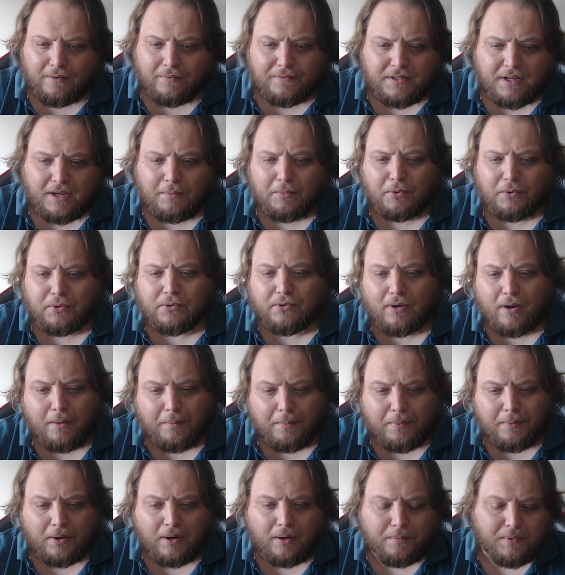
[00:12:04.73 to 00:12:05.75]
tabletop
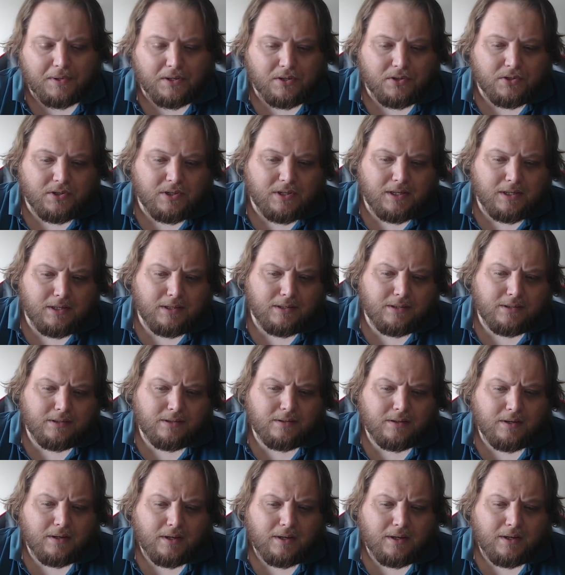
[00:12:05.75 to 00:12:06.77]

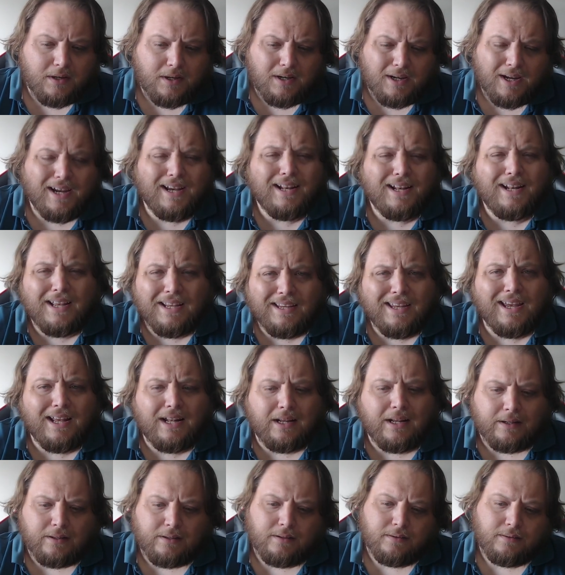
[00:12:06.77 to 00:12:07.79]
RPGs, and I get
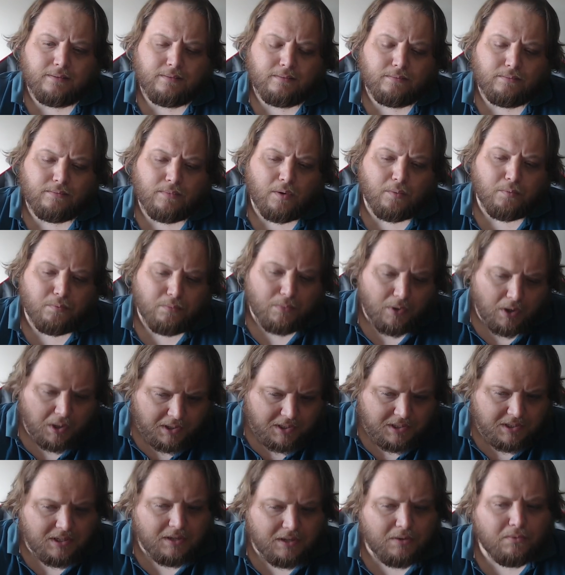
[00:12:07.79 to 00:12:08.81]
it.
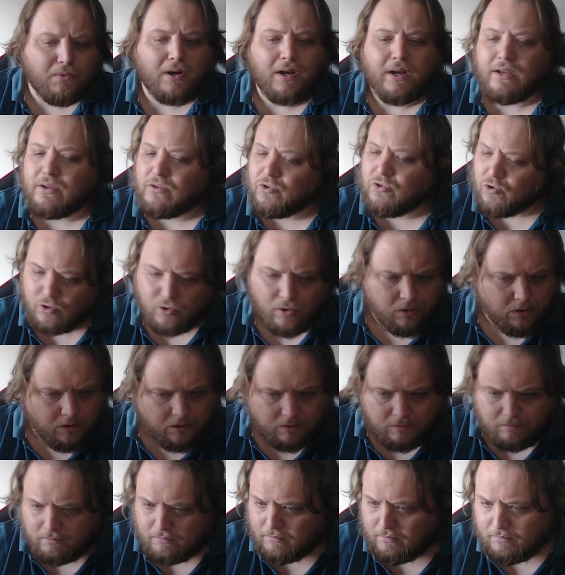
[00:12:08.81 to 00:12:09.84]
Marketing-wise, sure,
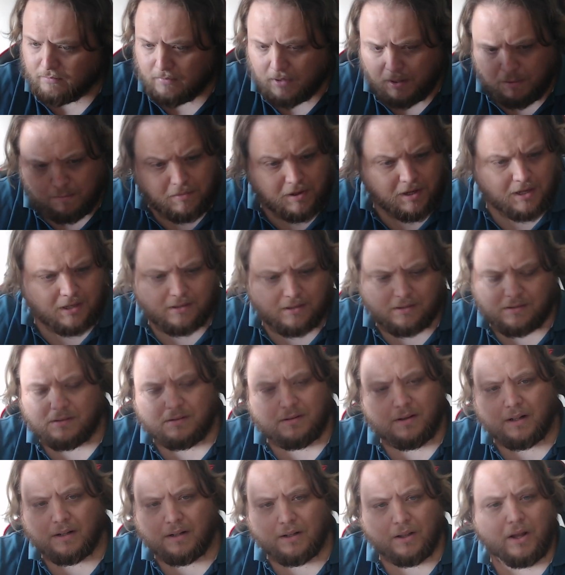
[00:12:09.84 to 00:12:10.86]
it makes
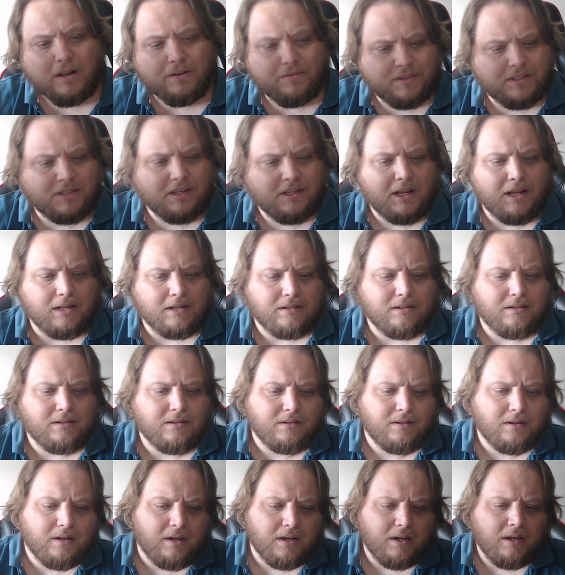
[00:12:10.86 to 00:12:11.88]
a lot of
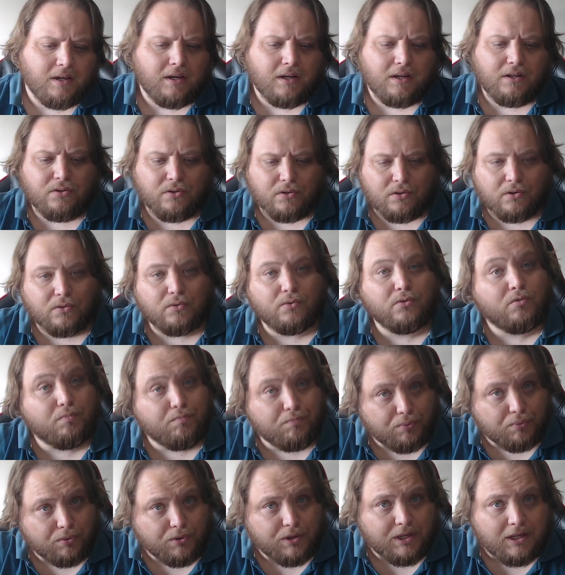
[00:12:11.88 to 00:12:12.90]
sense to use
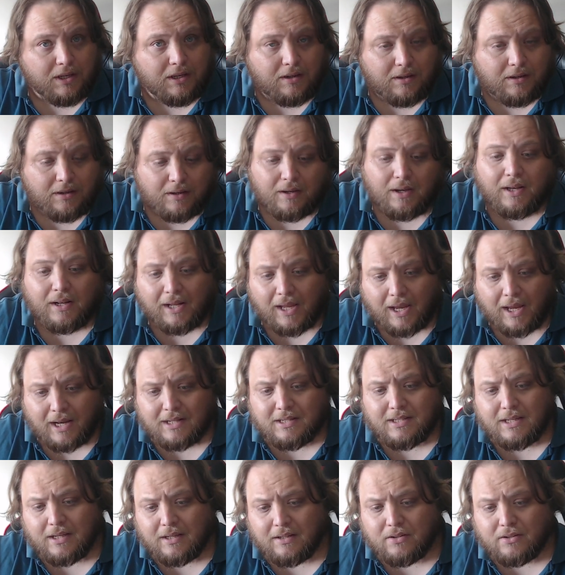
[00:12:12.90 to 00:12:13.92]
pretty and
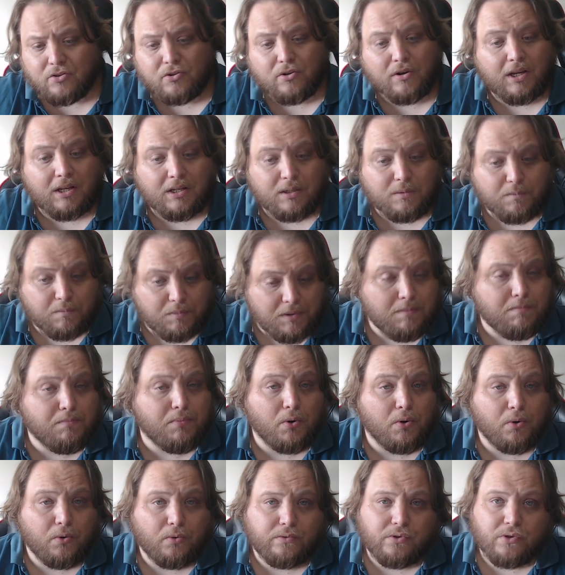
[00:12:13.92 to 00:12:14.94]
acting trained
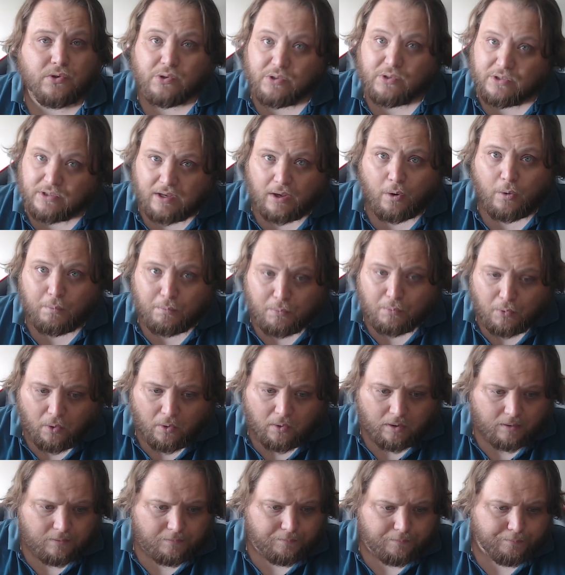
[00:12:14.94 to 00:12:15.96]
people to sell
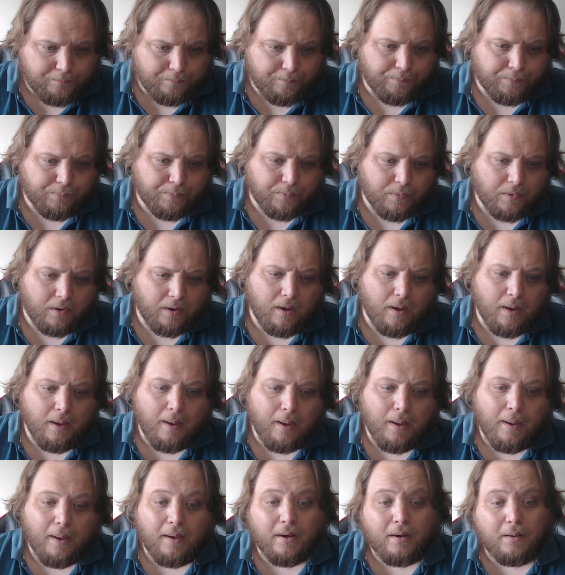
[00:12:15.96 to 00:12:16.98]
more.
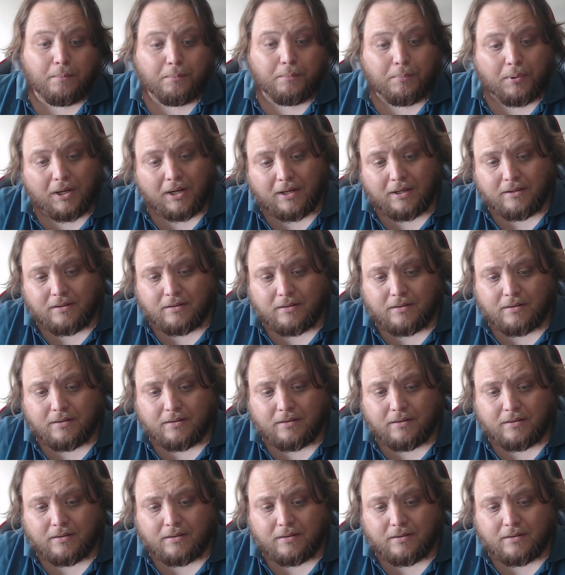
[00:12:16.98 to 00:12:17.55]
But